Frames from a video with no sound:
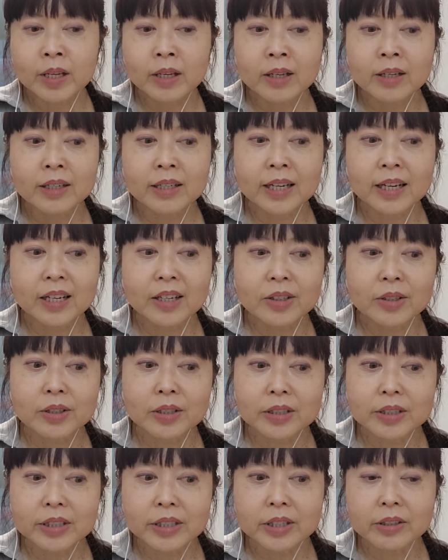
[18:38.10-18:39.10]
Now,
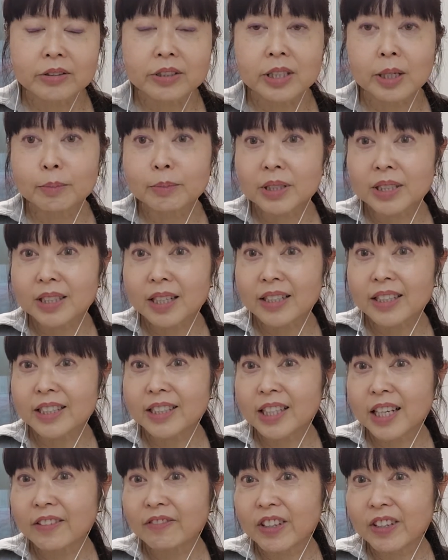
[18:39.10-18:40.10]
some
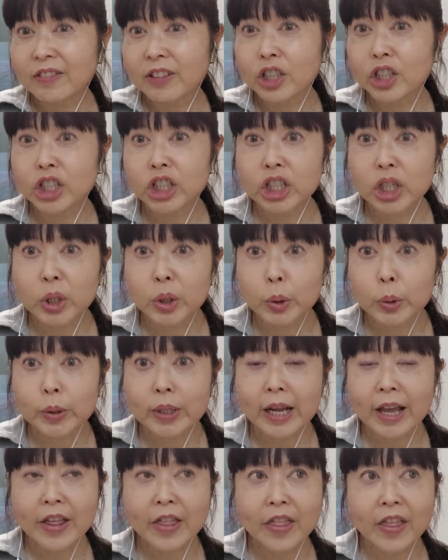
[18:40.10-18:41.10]
studies have even
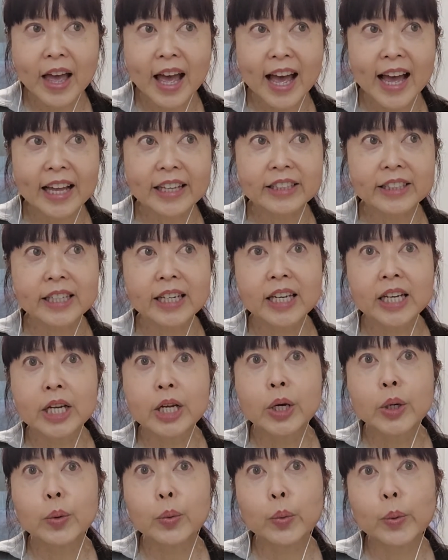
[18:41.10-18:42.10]
shown that
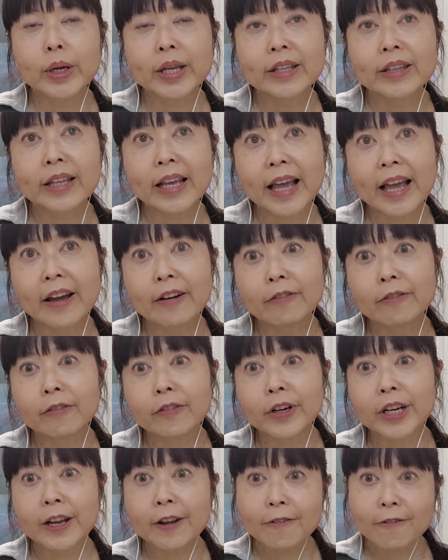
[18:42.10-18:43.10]
with
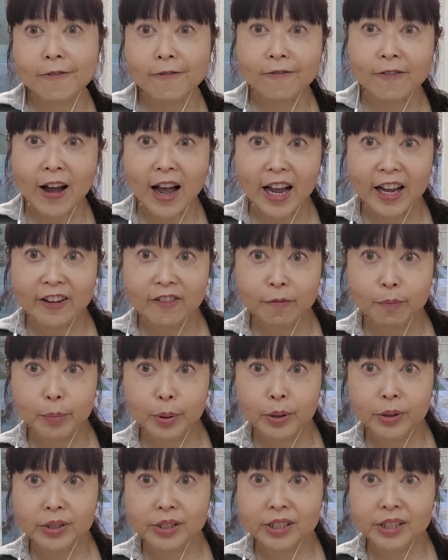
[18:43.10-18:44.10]
every
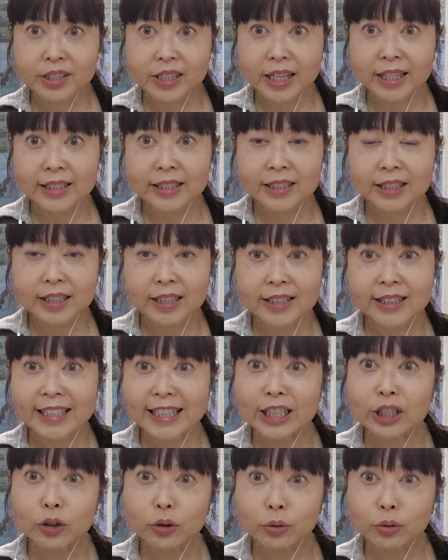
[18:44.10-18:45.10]
5%
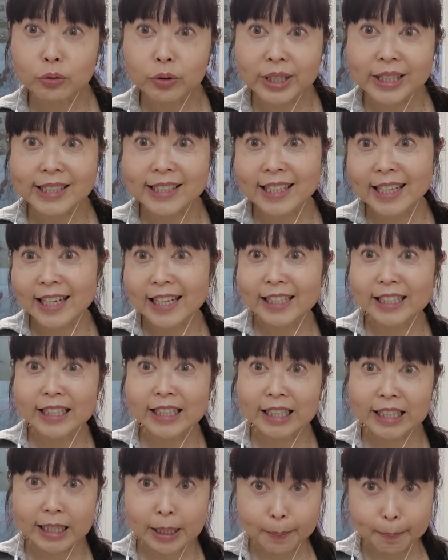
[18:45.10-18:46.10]
decrease
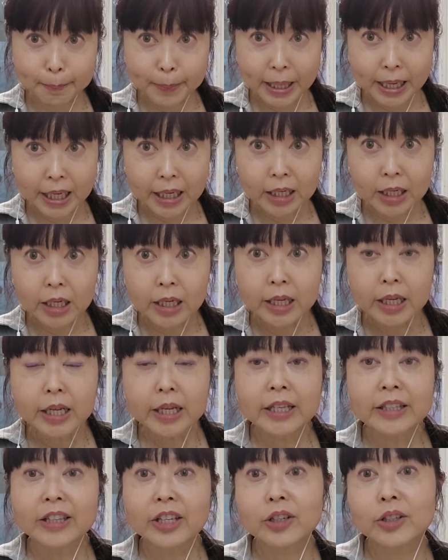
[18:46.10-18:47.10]
in dipping,
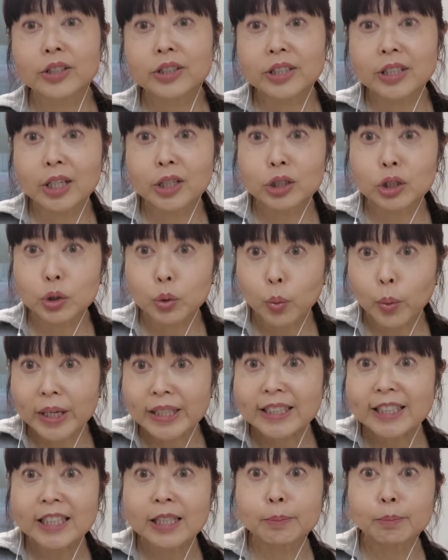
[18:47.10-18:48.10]
there's a
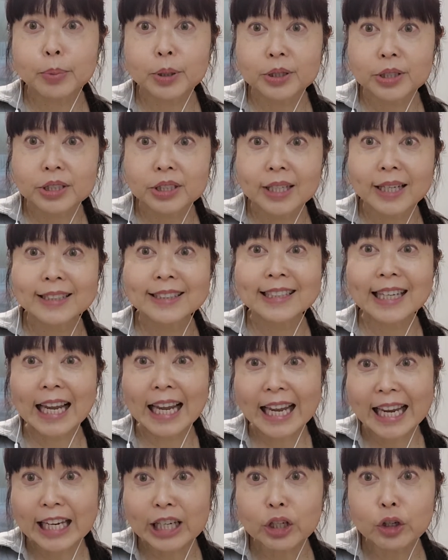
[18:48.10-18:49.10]
20%
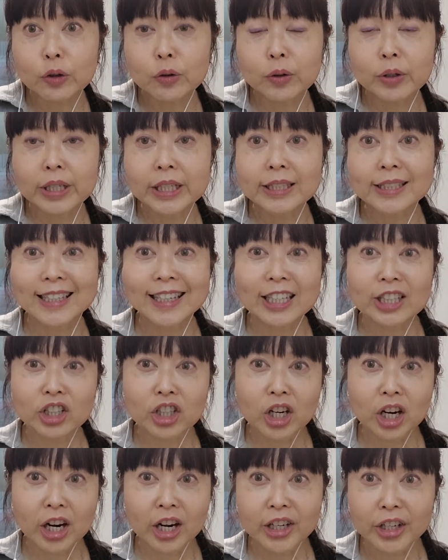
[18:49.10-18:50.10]
increase in
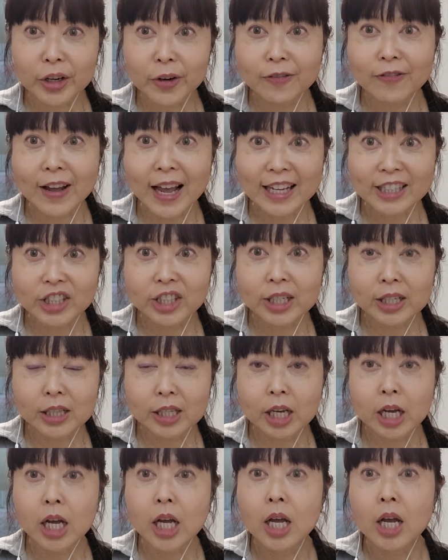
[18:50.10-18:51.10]

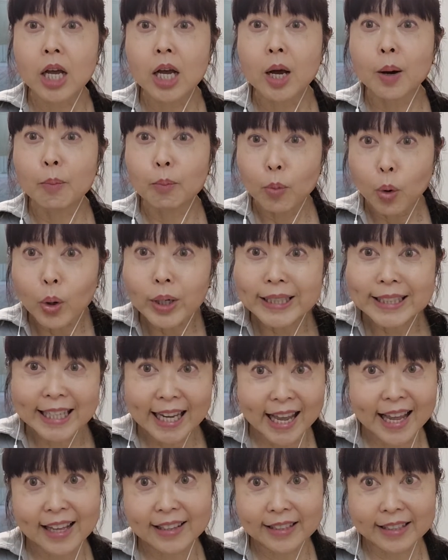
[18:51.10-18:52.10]
cardiovascular
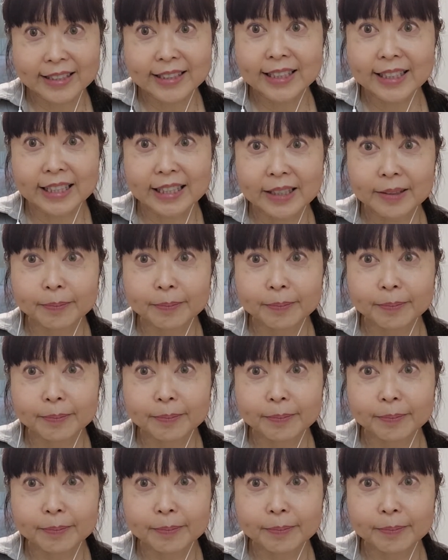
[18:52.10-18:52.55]
mortality.